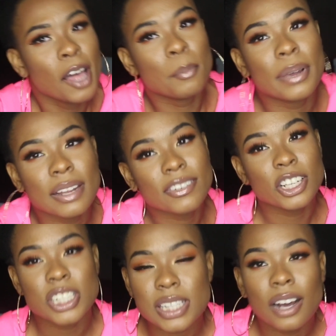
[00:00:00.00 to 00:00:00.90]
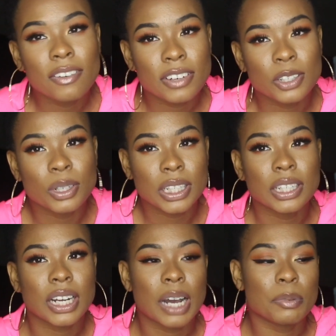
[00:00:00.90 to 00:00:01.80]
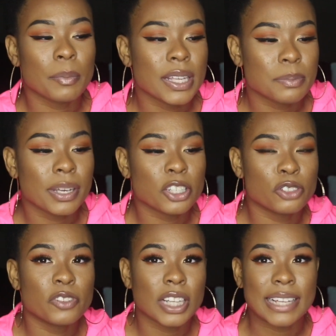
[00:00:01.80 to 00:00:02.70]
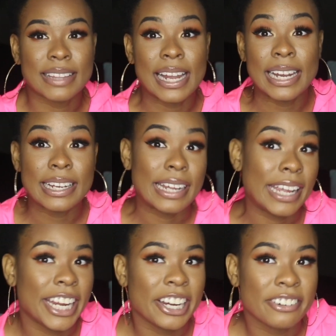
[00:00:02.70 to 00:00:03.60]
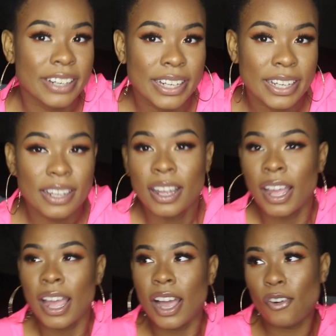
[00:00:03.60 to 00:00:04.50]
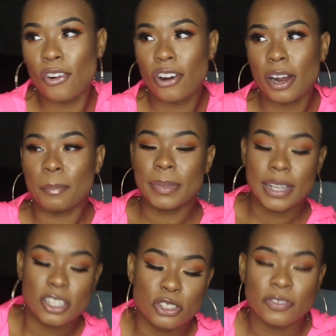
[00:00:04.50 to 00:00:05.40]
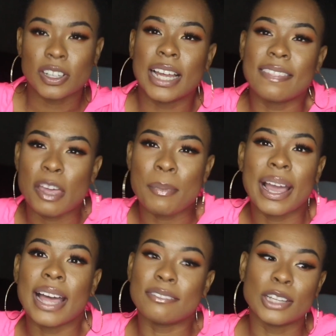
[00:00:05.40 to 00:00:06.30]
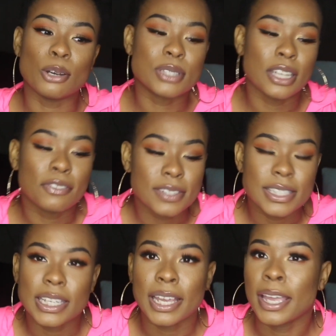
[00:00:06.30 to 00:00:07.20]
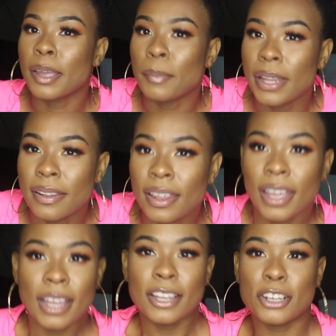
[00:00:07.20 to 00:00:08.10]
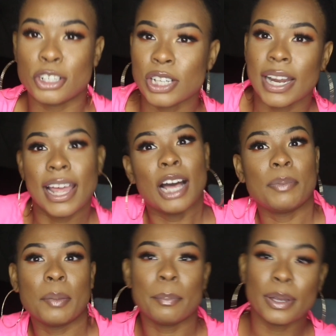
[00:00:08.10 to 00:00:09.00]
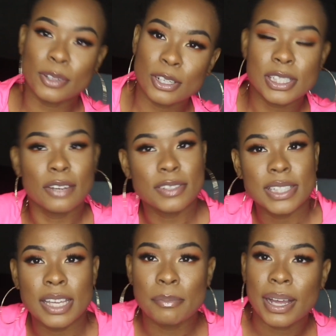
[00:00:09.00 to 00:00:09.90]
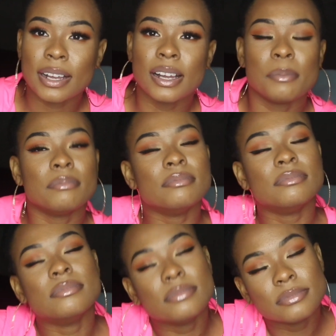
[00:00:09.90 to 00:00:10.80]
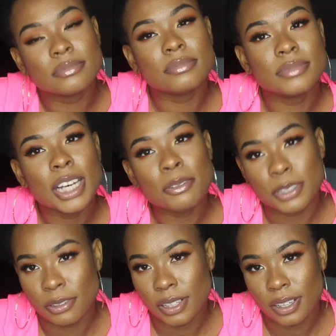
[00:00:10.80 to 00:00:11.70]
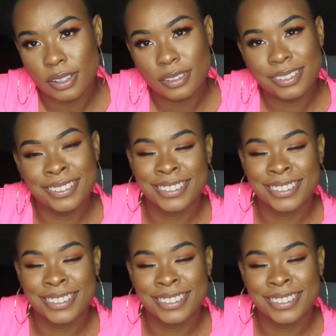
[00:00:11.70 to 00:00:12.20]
But if you're just overdoing the compliments because you feel like they need to hear it, or because you feel like they might have low self-esteem and you're trying to help them build their self-esteem back up, don't do that.